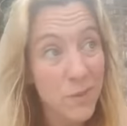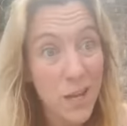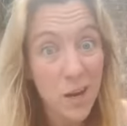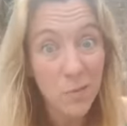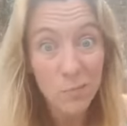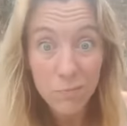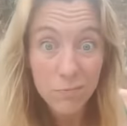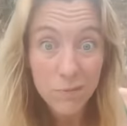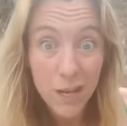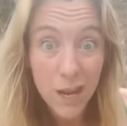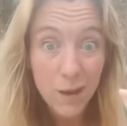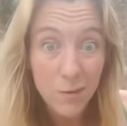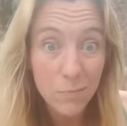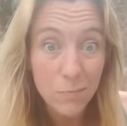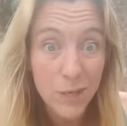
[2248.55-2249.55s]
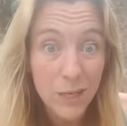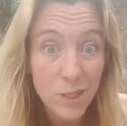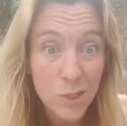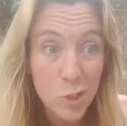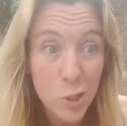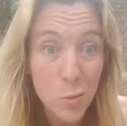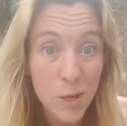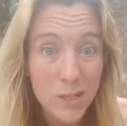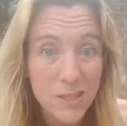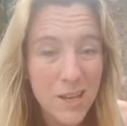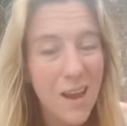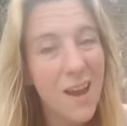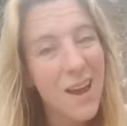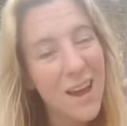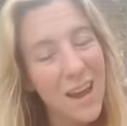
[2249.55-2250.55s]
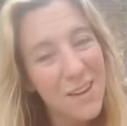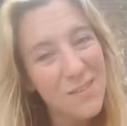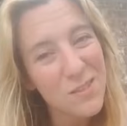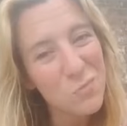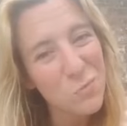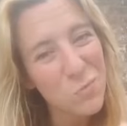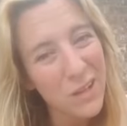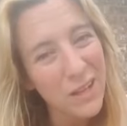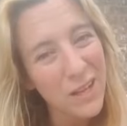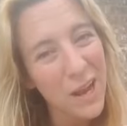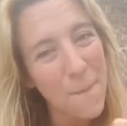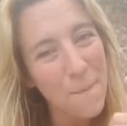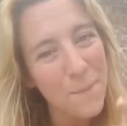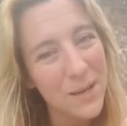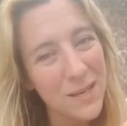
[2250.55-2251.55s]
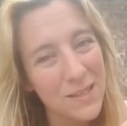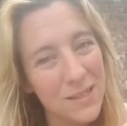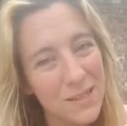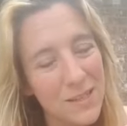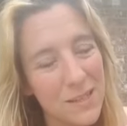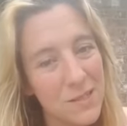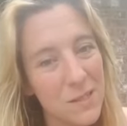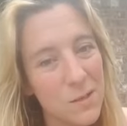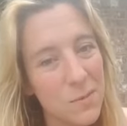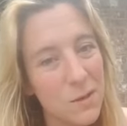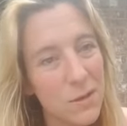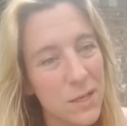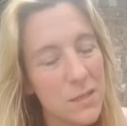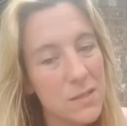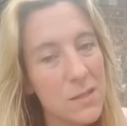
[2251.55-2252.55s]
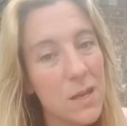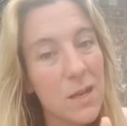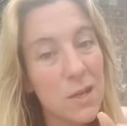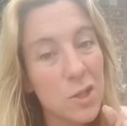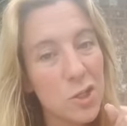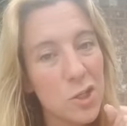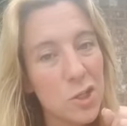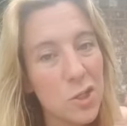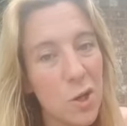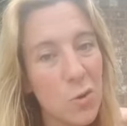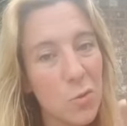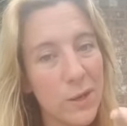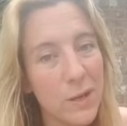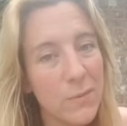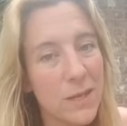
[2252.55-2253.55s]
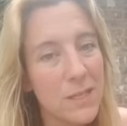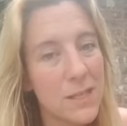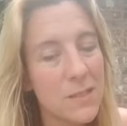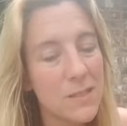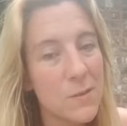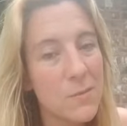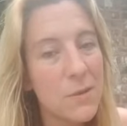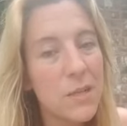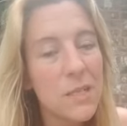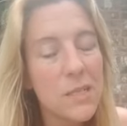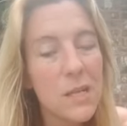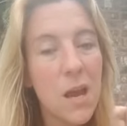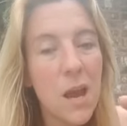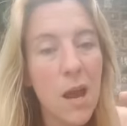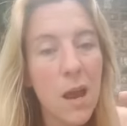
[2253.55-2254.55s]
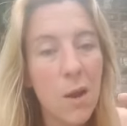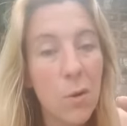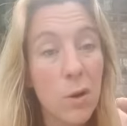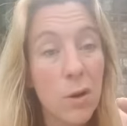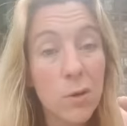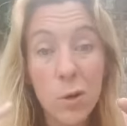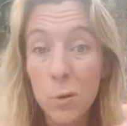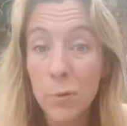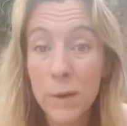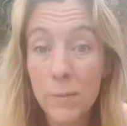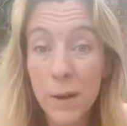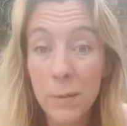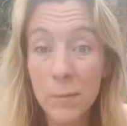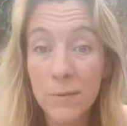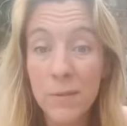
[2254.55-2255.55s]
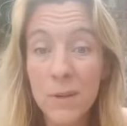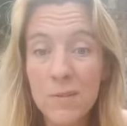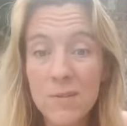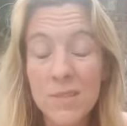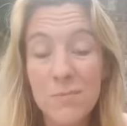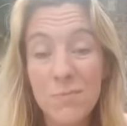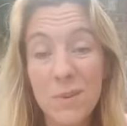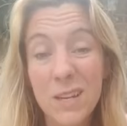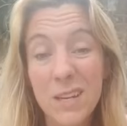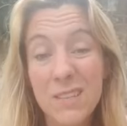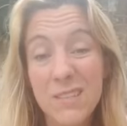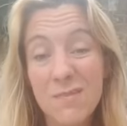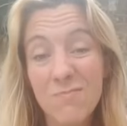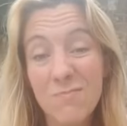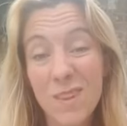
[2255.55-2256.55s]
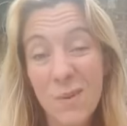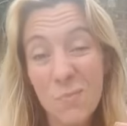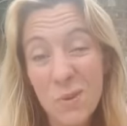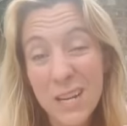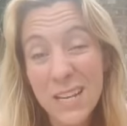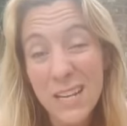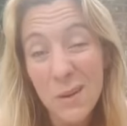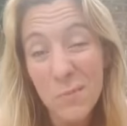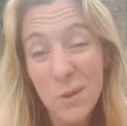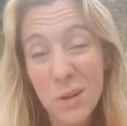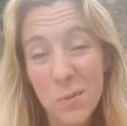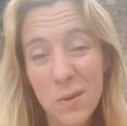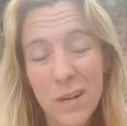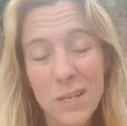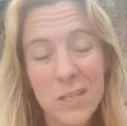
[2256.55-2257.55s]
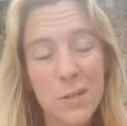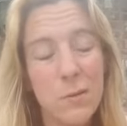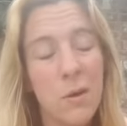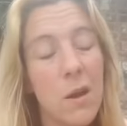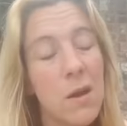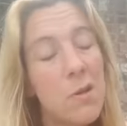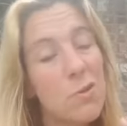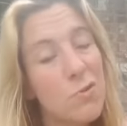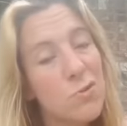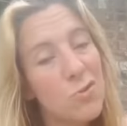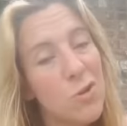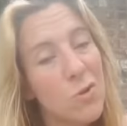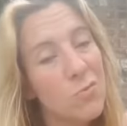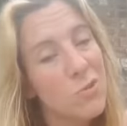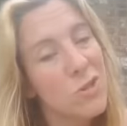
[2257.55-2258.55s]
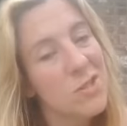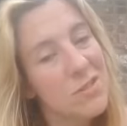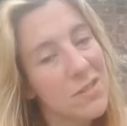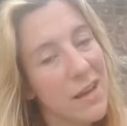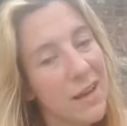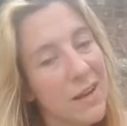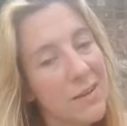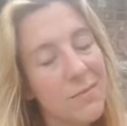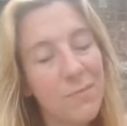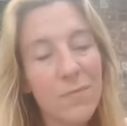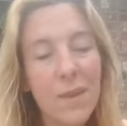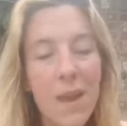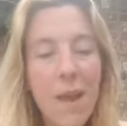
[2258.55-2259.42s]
There, yeah, because you know what? I have some really amazing testimonies. You should go read my testimonies or go read my reviews because I'm pretty damn good at what I do. So just saying.